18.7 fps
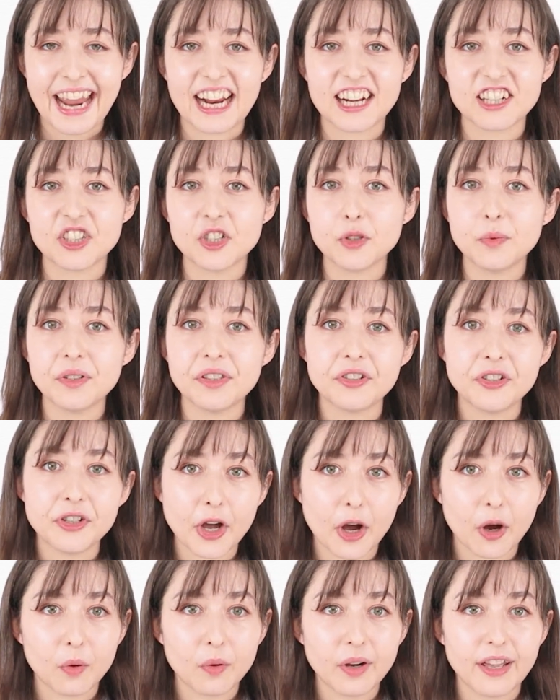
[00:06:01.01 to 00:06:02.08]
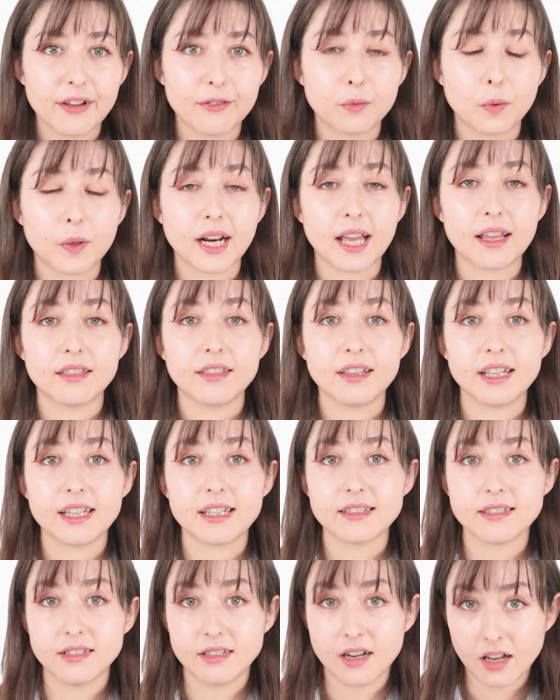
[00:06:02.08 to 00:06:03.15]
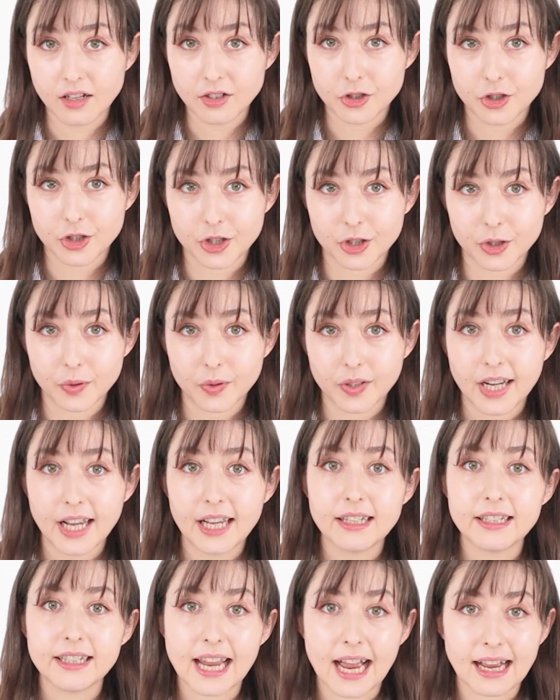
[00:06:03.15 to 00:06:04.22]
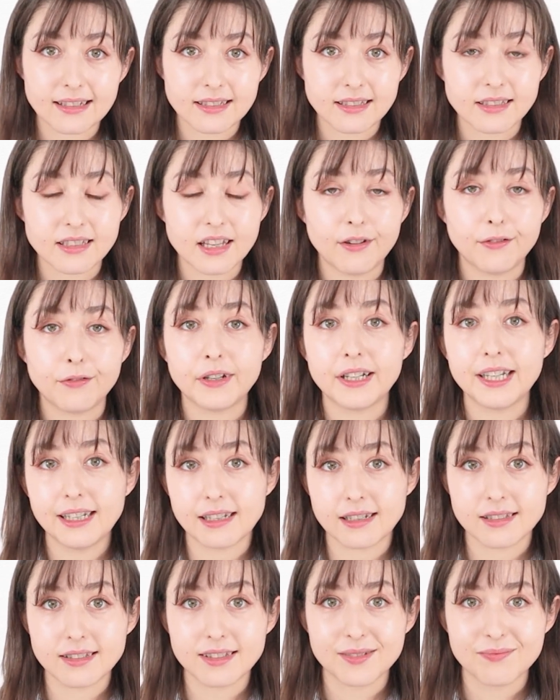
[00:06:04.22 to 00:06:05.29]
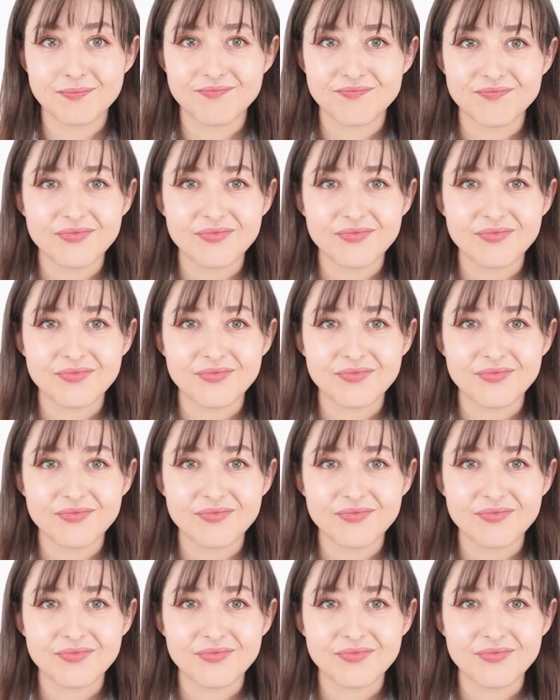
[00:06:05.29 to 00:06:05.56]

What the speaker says: Answer with no if what I think is not true, and yes if it is.